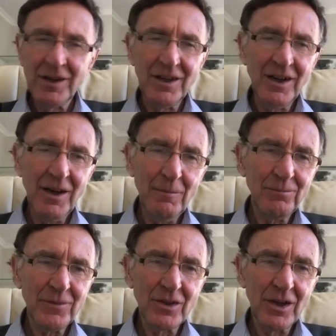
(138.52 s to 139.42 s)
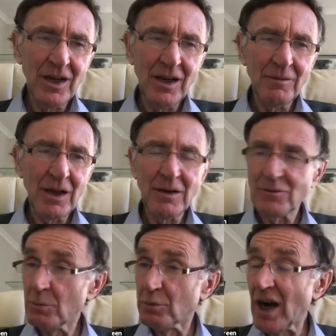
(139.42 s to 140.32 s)
um, uh,
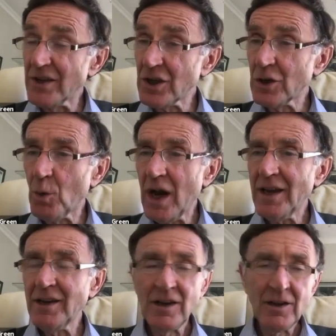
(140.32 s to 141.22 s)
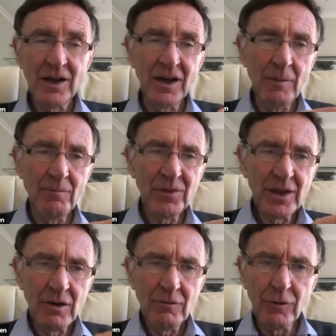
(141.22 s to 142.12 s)
surprising way. Um,
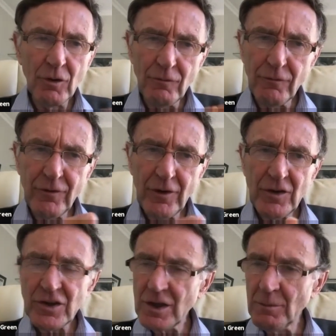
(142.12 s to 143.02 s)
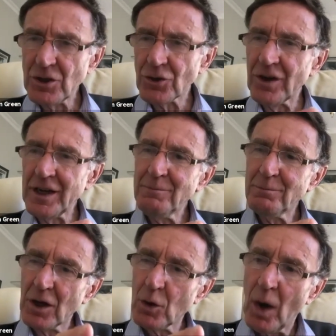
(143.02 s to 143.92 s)
full of vivid imagery,
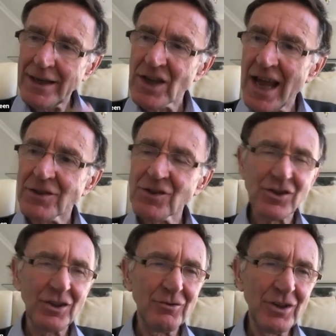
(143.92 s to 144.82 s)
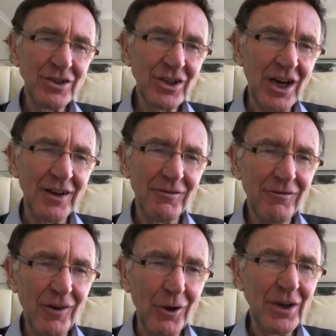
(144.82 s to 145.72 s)
but quite dense. So you need to kind of
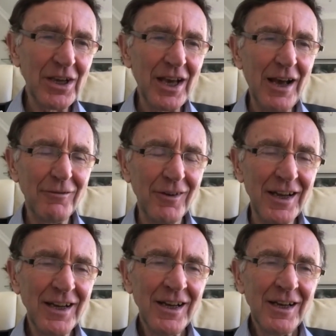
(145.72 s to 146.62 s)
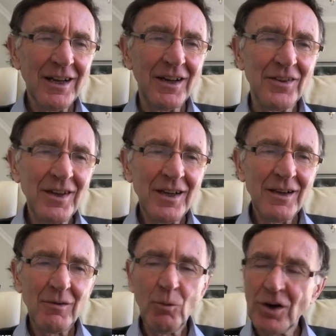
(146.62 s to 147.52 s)
follow it carefully. And um,
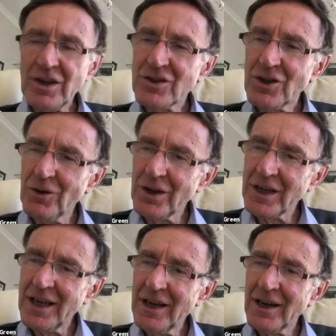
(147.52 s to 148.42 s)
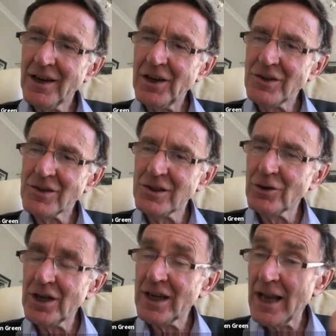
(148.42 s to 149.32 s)
what he's doing here is
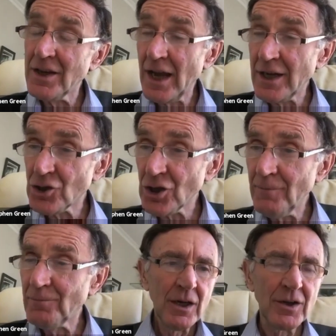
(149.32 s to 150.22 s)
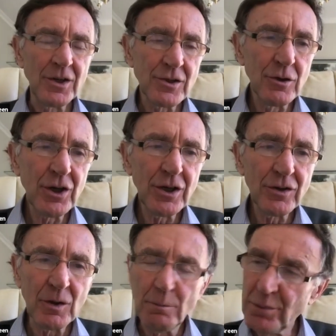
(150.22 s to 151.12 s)
looking at nature and he's looking
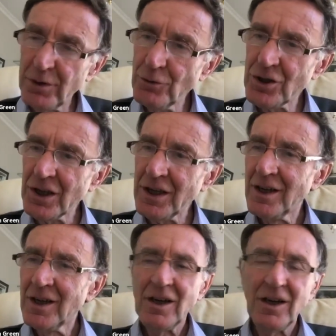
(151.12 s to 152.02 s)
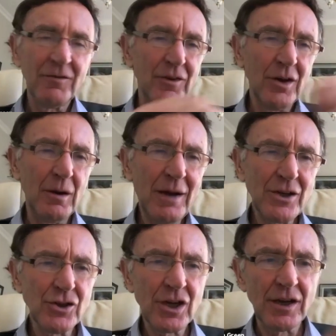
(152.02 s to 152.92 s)
at the beauty of, uh,
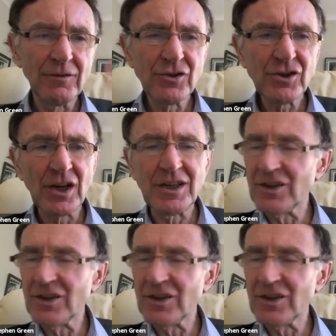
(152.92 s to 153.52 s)
imagine a kind of sunny